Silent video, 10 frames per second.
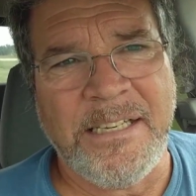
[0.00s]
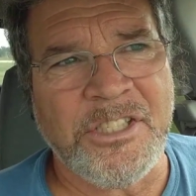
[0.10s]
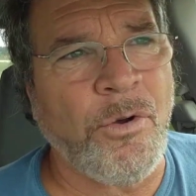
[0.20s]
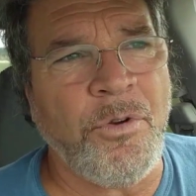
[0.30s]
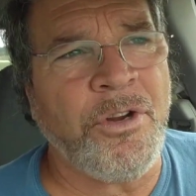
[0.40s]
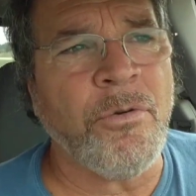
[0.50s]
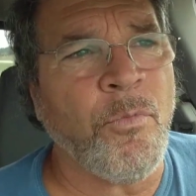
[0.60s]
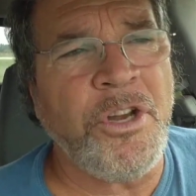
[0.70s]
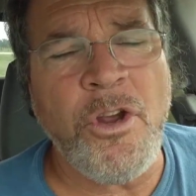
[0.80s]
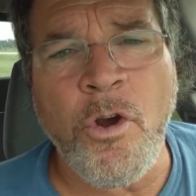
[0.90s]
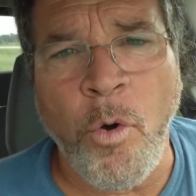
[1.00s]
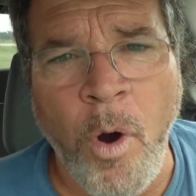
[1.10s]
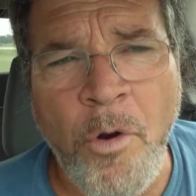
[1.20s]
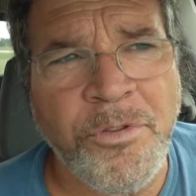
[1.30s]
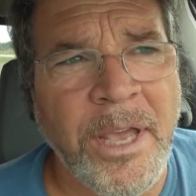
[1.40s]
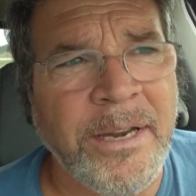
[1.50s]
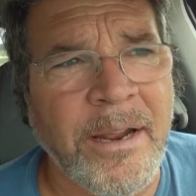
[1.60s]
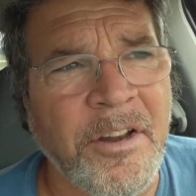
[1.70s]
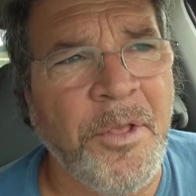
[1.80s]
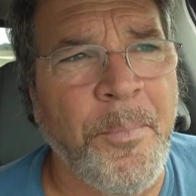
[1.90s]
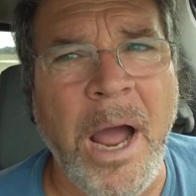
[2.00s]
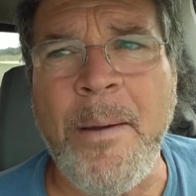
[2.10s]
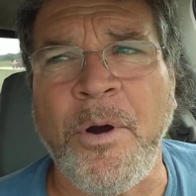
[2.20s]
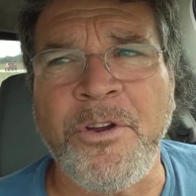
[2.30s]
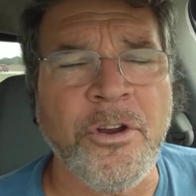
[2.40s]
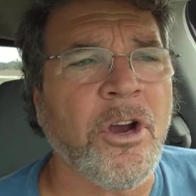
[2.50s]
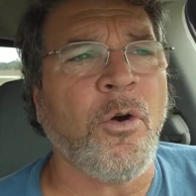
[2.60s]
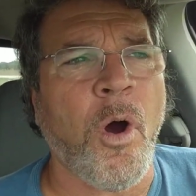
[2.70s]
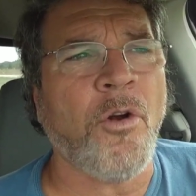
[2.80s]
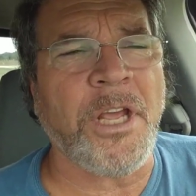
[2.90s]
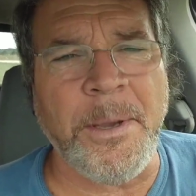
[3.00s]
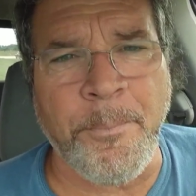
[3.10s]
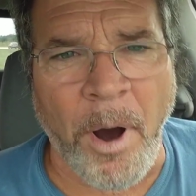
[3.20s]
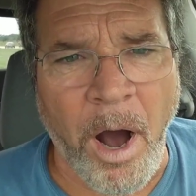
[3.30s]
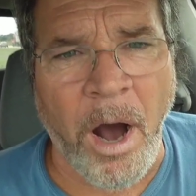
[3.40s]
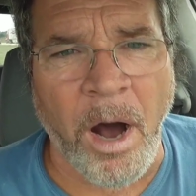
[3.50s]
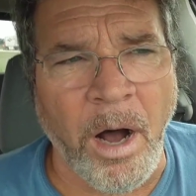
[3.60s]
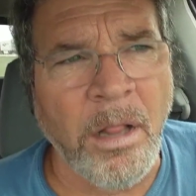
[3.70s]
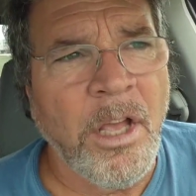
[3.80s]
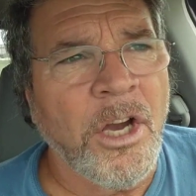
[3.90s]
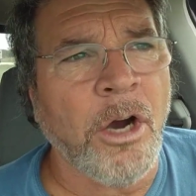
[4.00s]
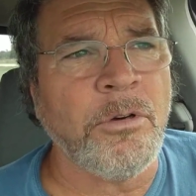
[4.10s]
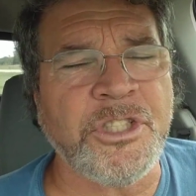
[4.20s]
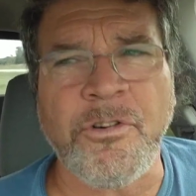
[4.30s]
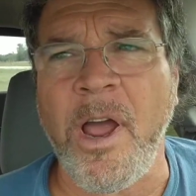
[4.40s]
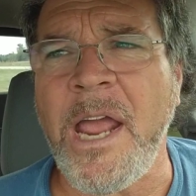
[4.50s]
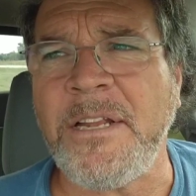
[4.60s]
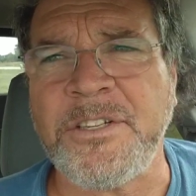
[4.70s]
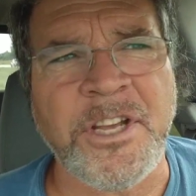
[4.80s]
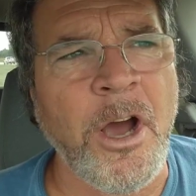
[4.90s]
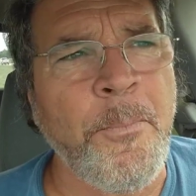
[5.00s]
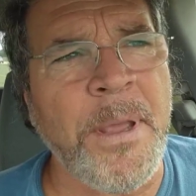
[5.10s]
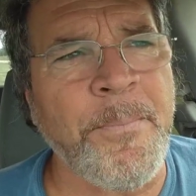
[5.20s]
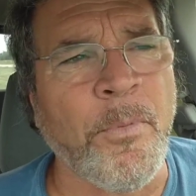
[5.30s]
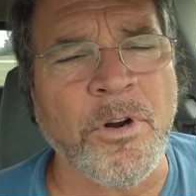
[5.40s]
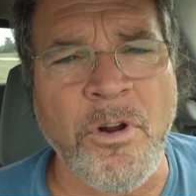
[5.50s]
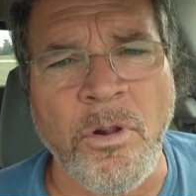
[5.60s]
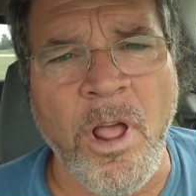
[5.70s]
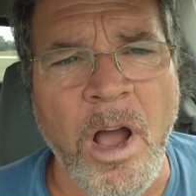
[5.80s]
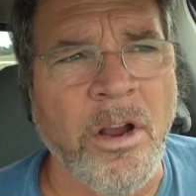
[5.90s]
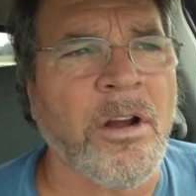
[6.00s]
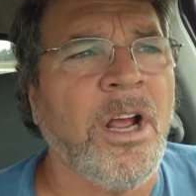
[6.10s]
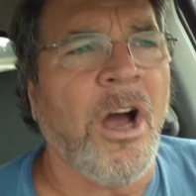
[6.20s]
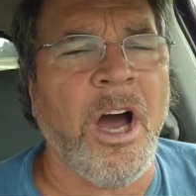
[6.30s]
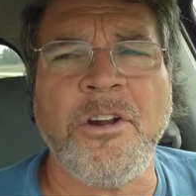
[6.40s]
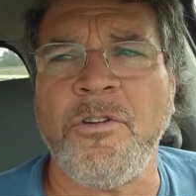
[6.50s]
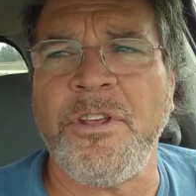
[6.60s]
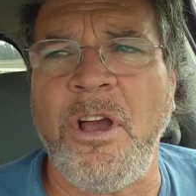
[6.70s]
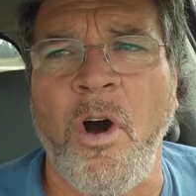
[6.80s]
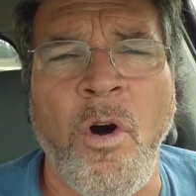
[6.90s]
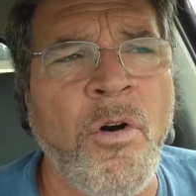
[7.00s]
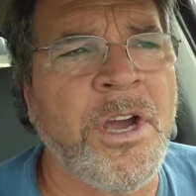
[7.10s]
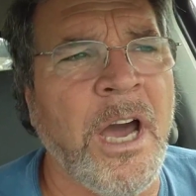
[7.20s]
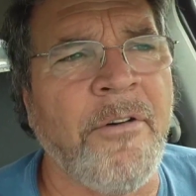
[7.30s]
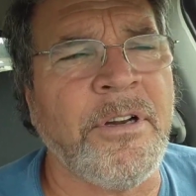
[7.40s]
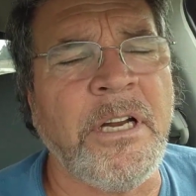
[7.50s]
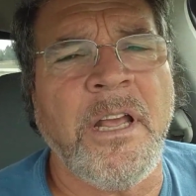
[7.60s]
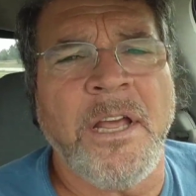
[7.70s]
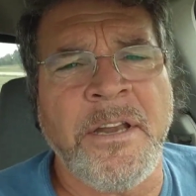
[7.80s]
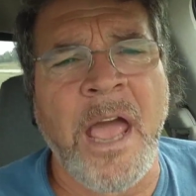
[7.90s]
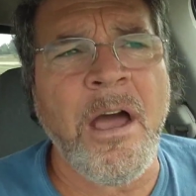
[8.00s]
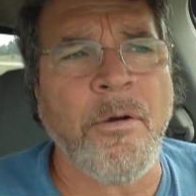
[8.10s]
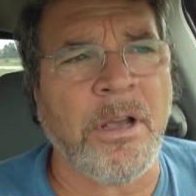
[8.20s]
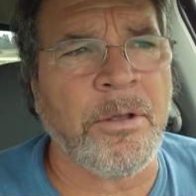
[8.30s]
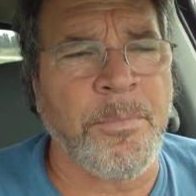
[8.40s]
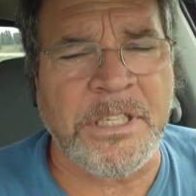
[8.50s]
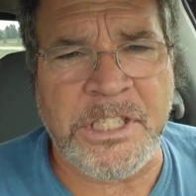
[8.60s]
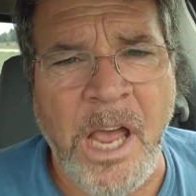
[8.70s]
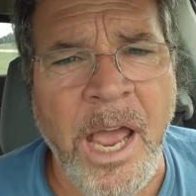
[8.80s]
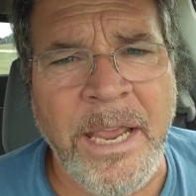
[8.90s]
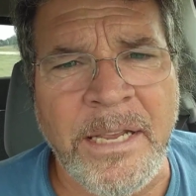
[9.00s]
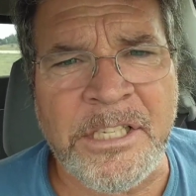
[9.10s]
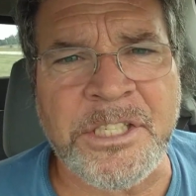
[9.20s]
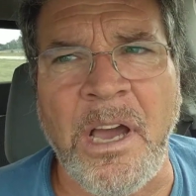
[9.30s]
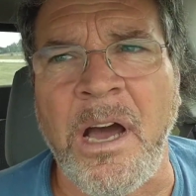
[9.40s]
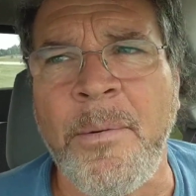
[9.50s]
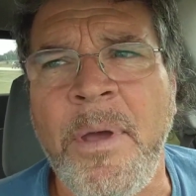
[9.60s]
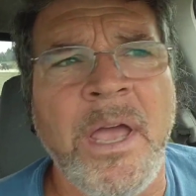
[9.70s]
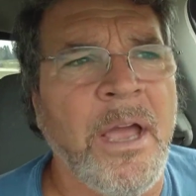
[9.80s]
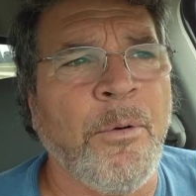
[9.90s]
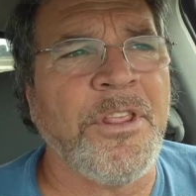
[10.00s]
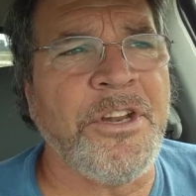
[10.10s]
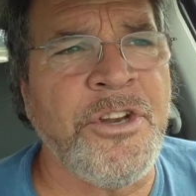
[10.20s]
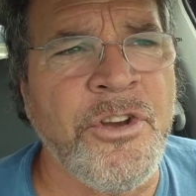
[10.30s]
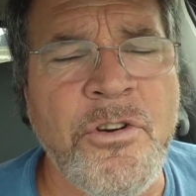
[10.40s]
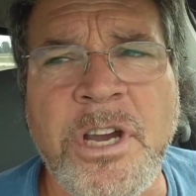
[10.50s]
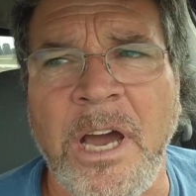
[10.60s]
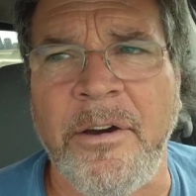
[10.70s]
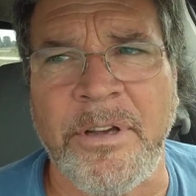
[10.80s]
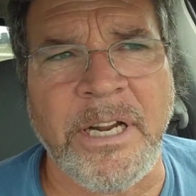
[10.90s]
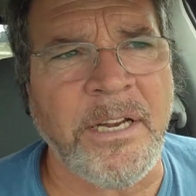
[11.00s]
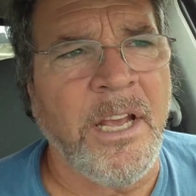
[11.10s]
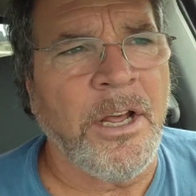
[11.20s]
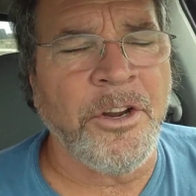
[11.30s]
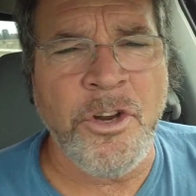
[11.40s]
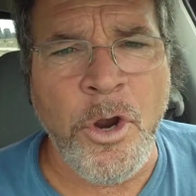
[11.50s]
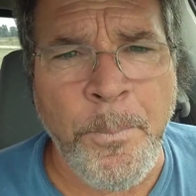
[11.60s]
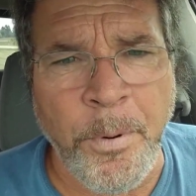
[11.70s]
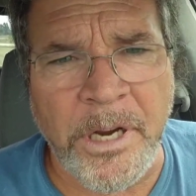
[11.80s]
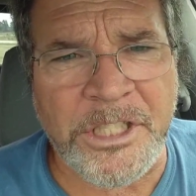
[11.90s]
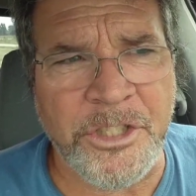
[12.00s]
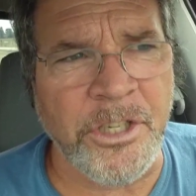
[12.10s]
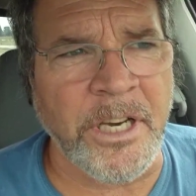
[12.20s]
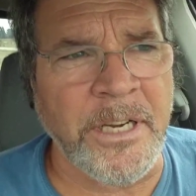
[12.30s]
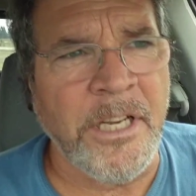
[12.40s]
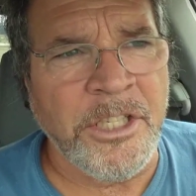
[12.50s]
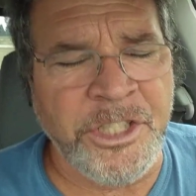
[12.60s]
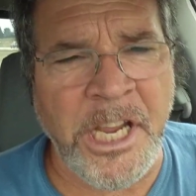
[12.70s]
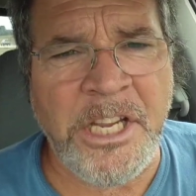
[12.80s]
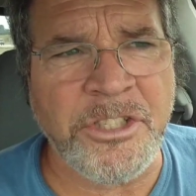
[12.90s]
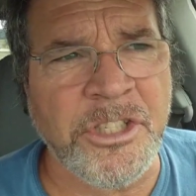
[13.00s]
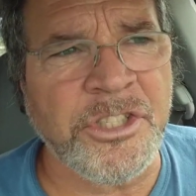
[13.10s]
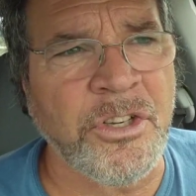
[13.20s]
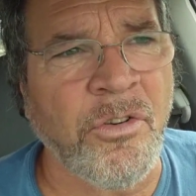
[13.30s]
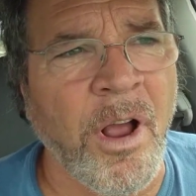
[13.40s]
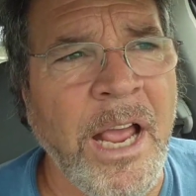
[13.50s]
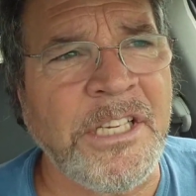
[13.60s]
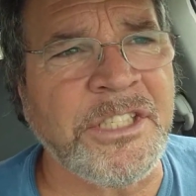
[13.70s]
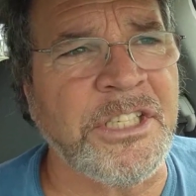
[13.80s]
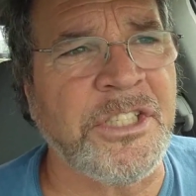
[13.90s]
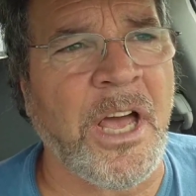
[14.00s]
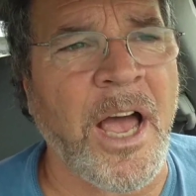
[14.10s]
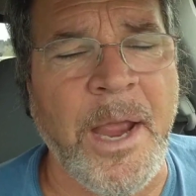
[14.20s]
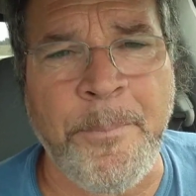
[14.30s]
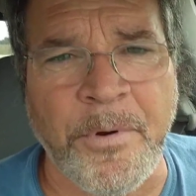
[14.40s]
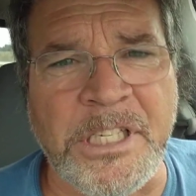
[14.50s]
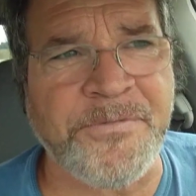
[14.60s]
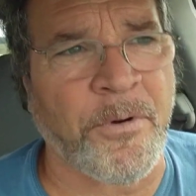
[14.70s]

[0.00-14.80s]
So when you quote that out of the Bible, you're quoting Paul, who was trying to tell people we're no longer under the old covenant. Now the Messiah has come with a new covenant, a new priesthood. Jesus the Christ is the high priest